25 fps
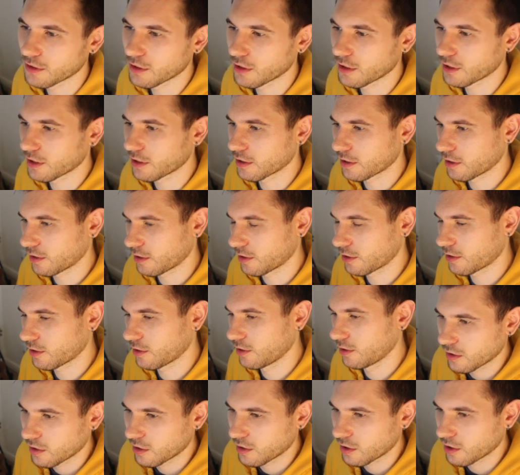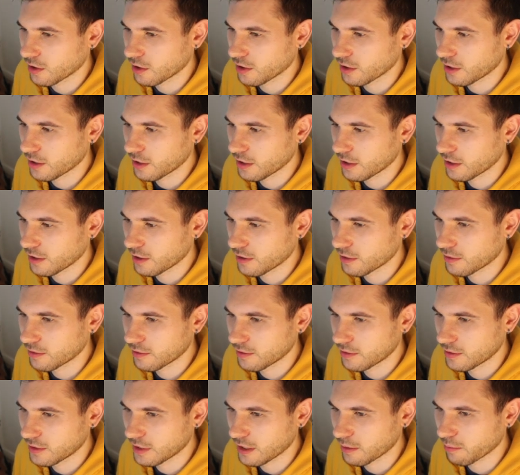the color
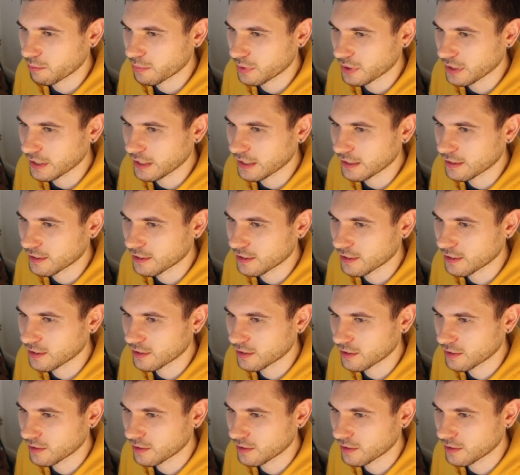template,